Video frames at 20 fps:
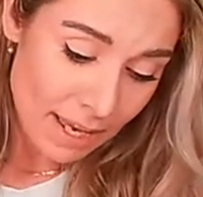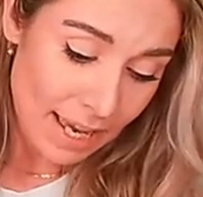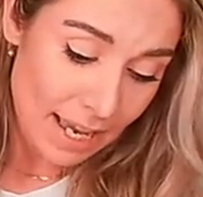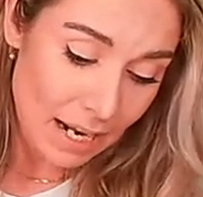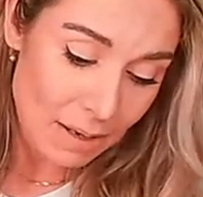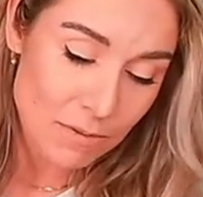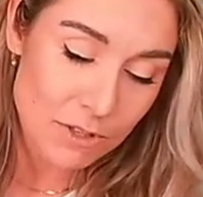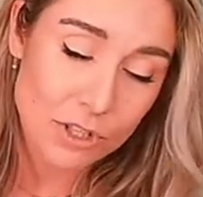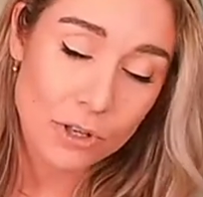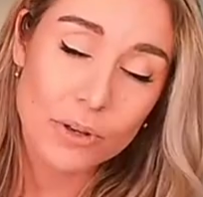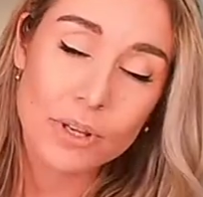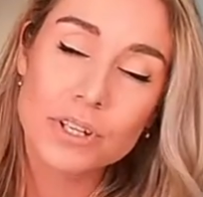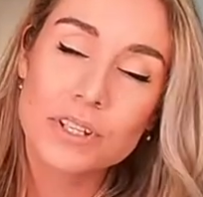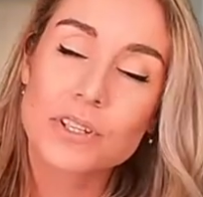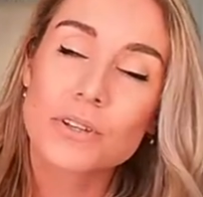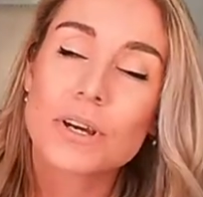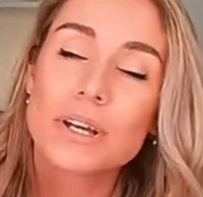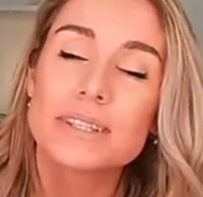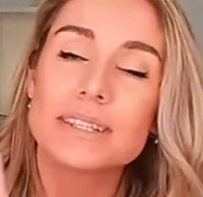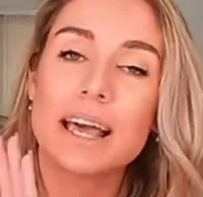and I'm showing it
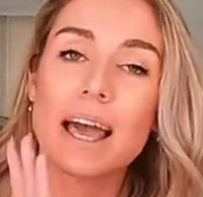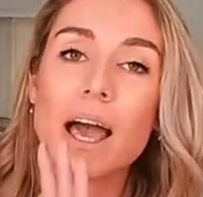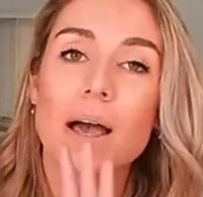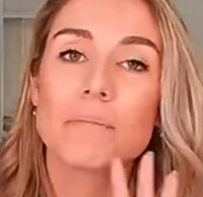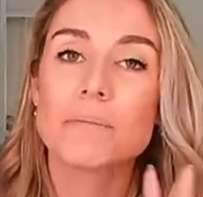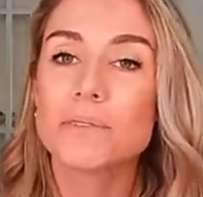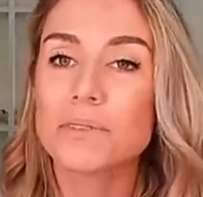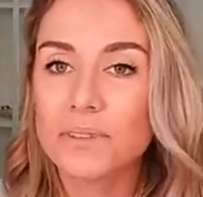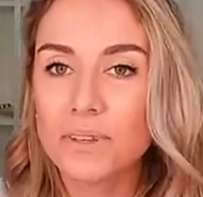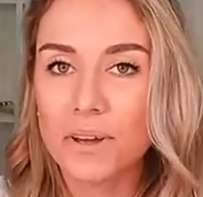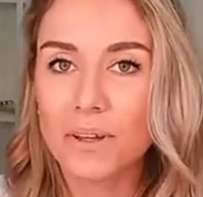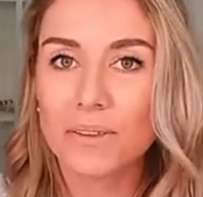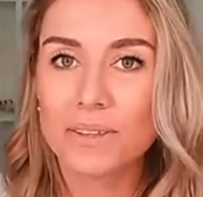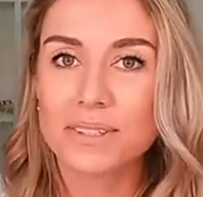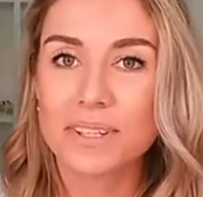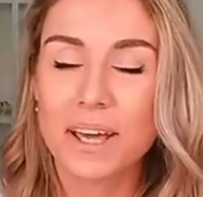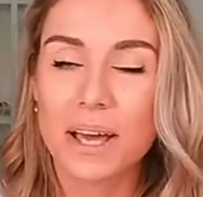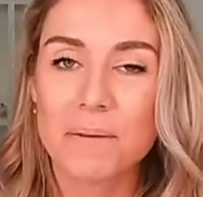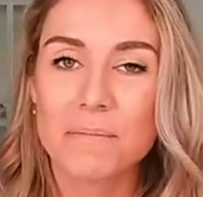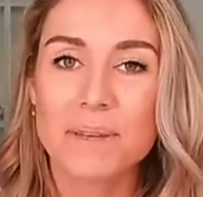to you guys absolutely all the
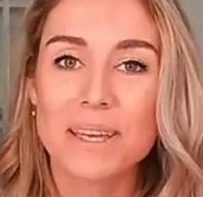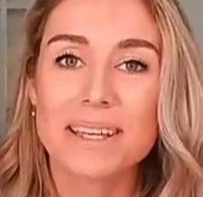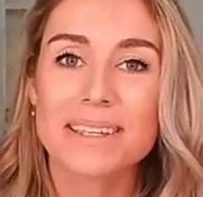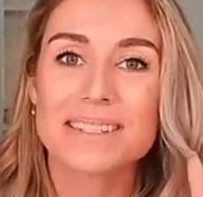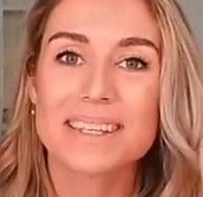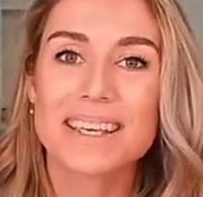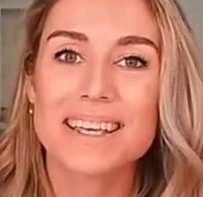time because